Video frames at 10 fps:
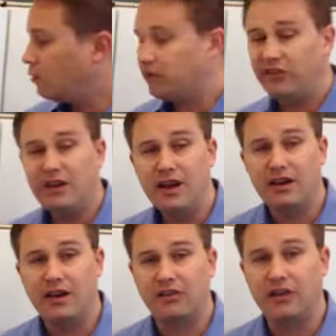we see
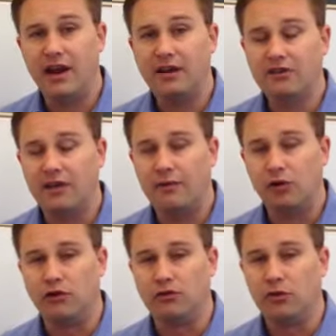as the next
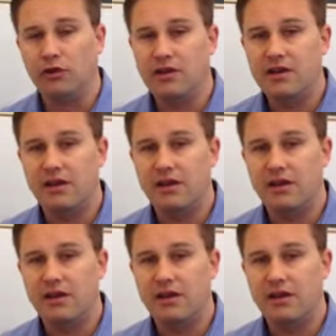level is really the